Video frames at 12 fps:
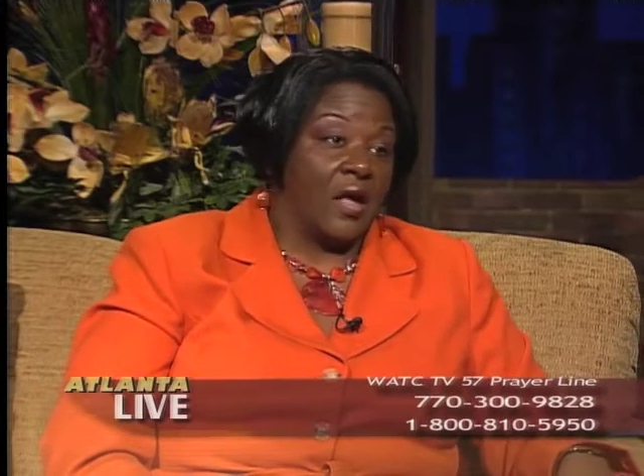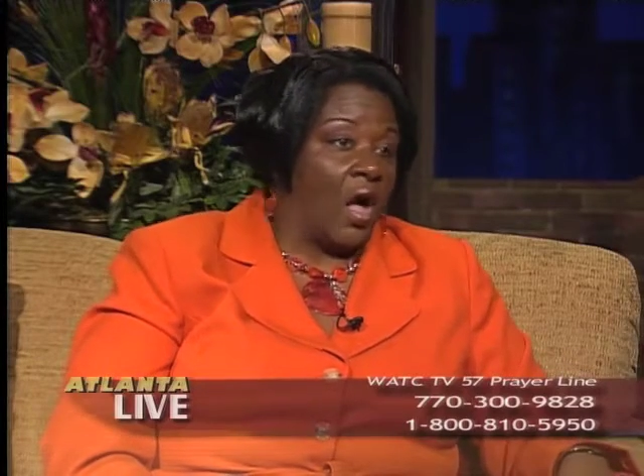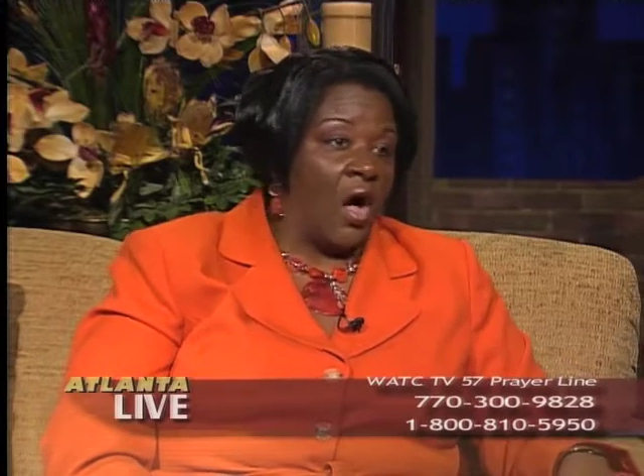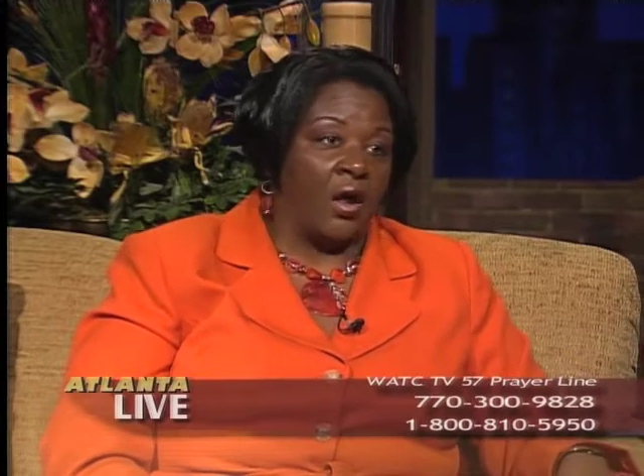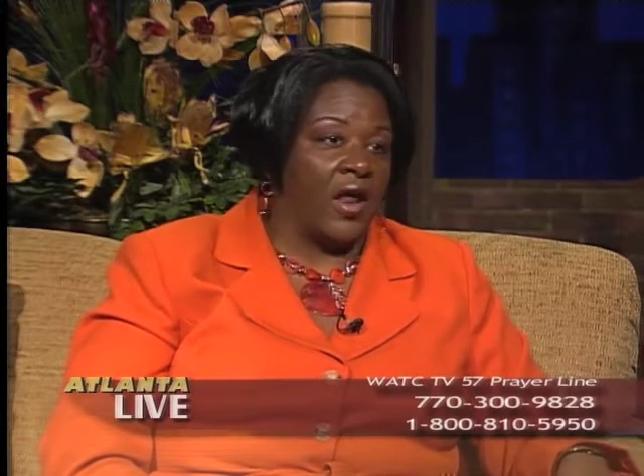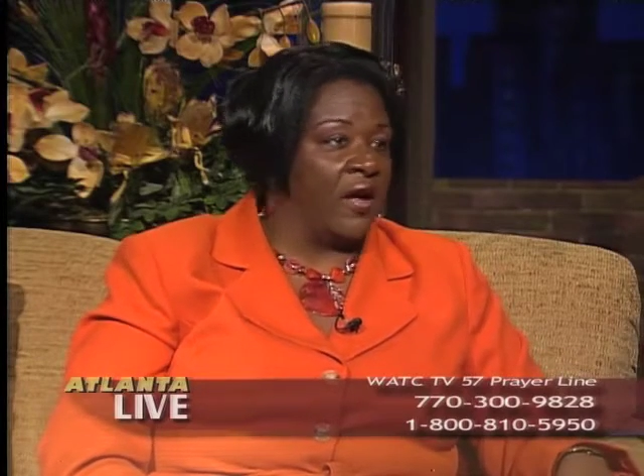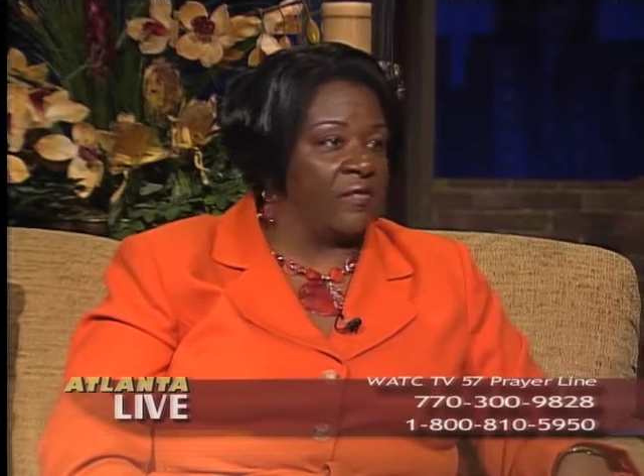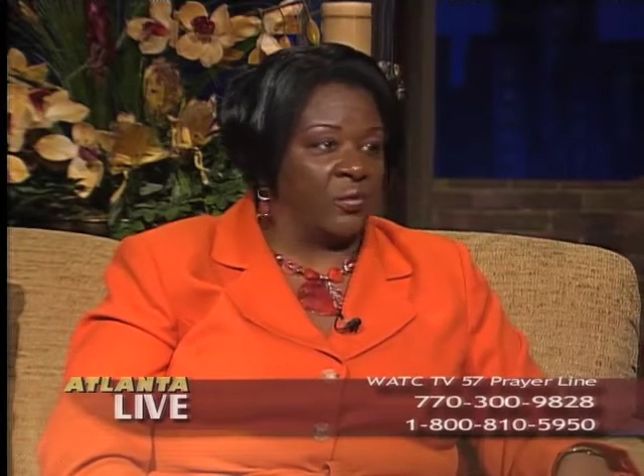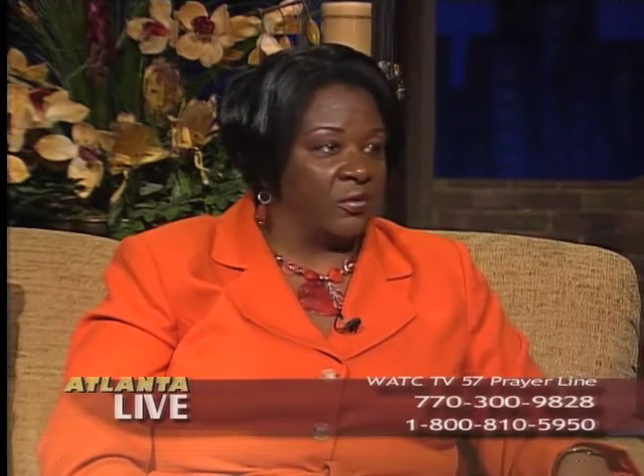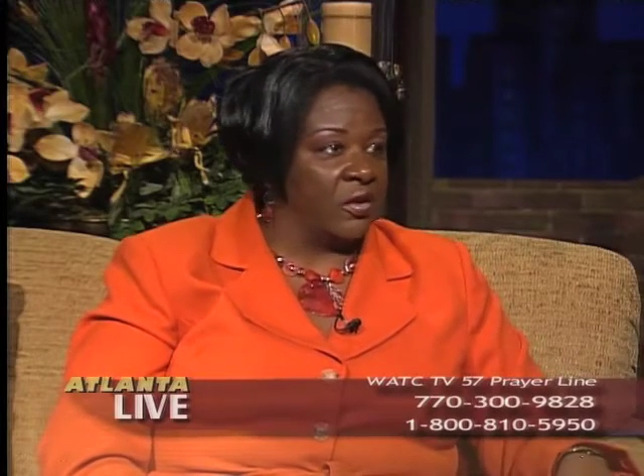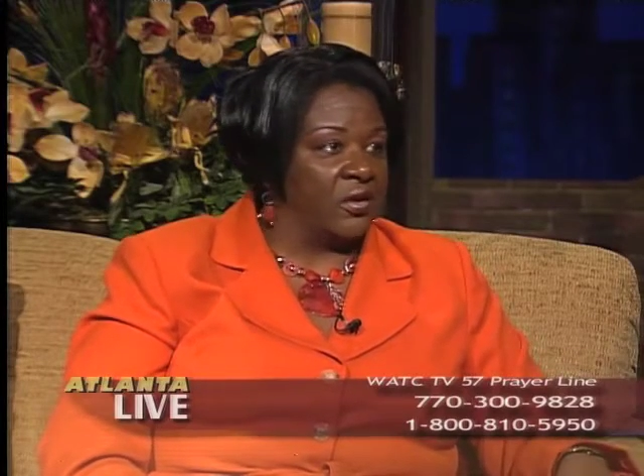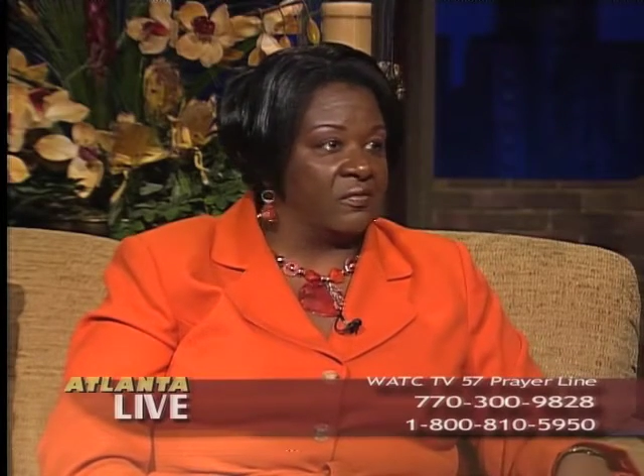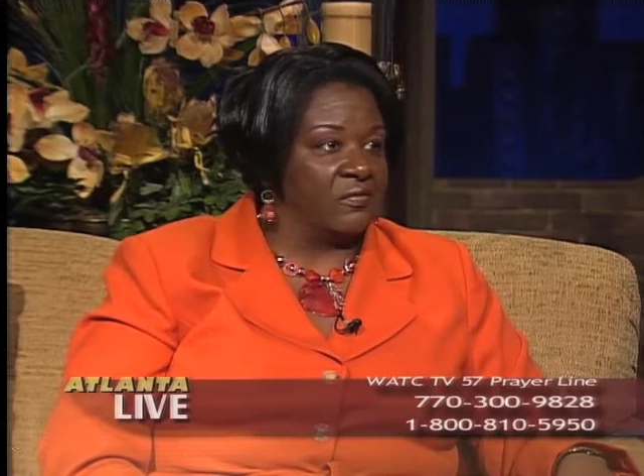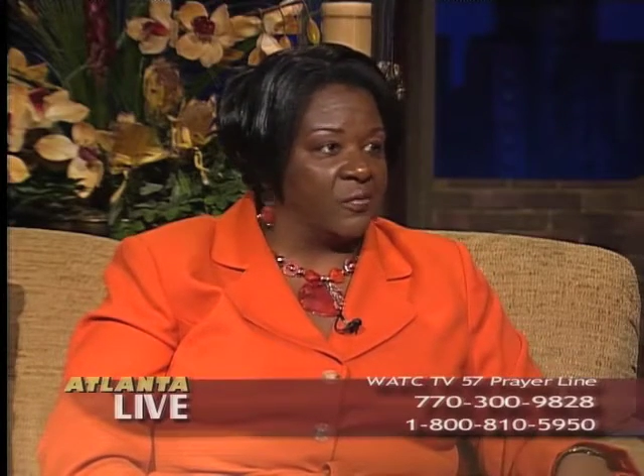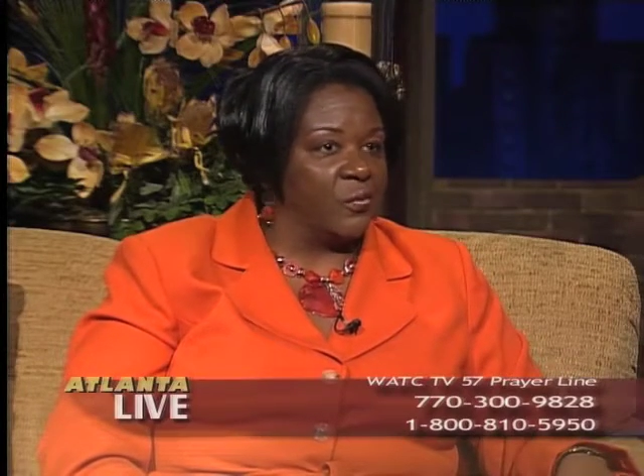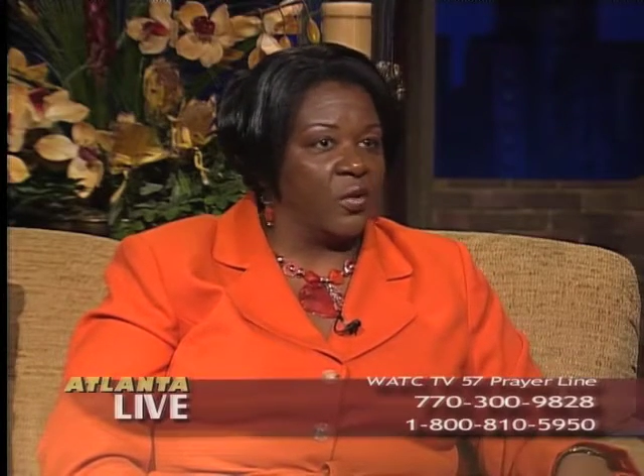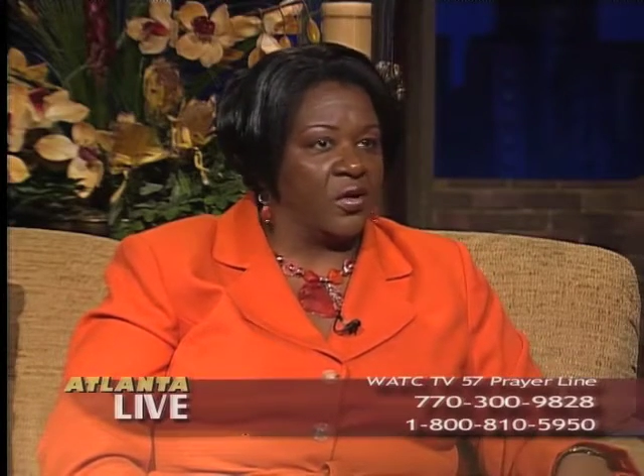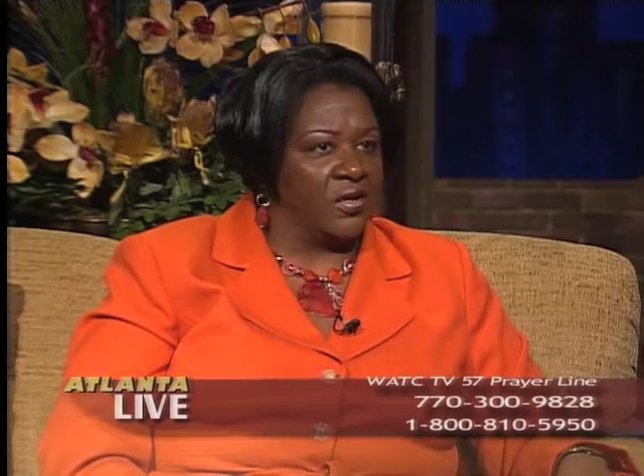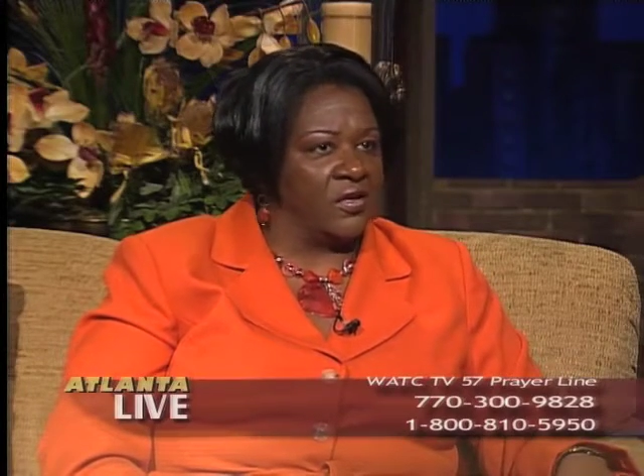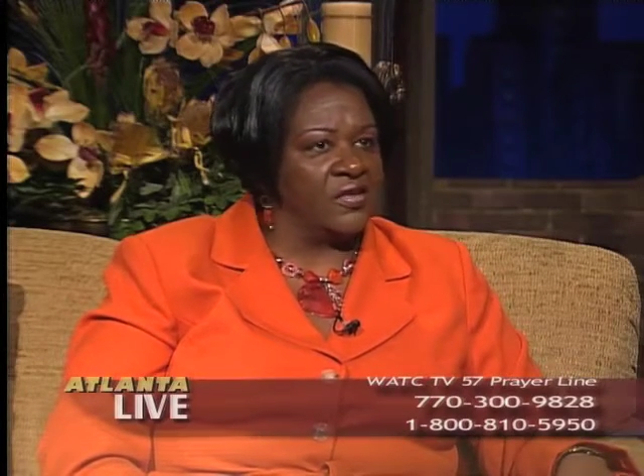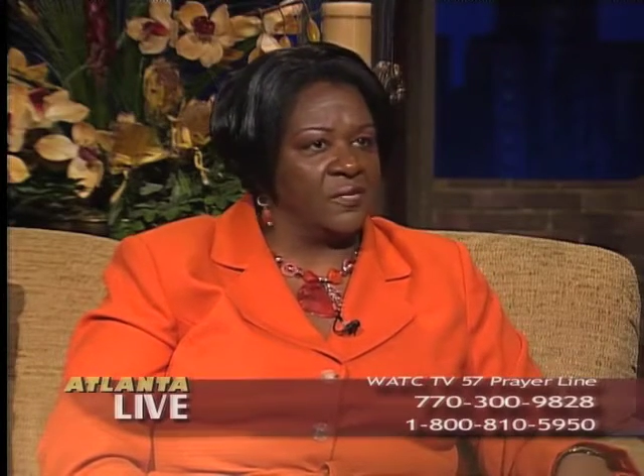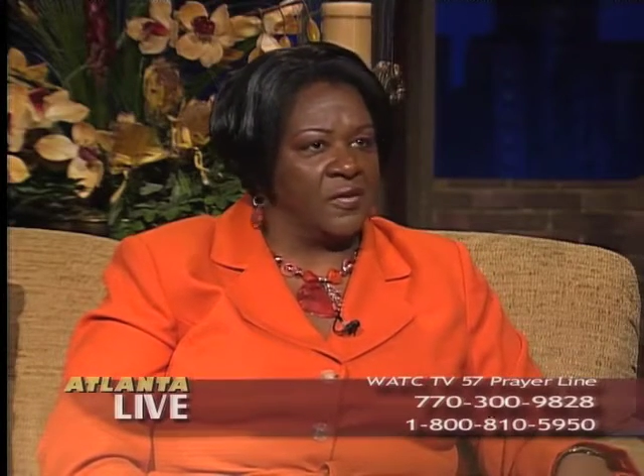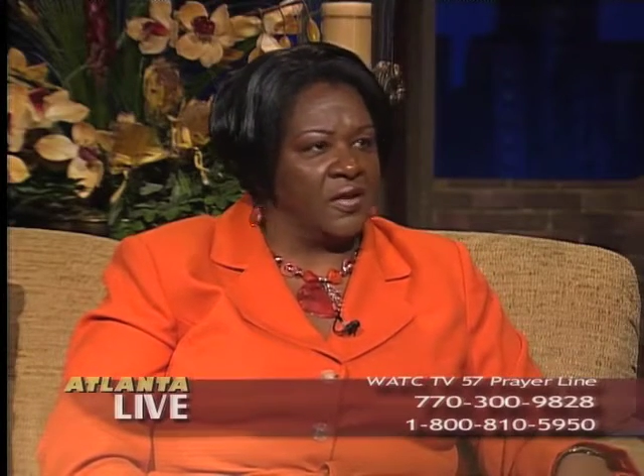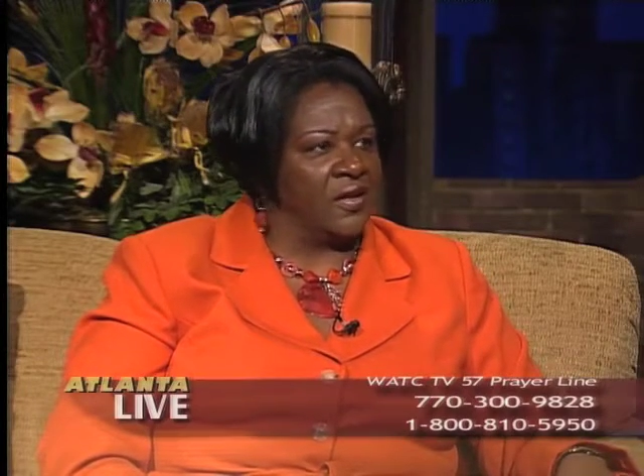all I ever really wanted it to be.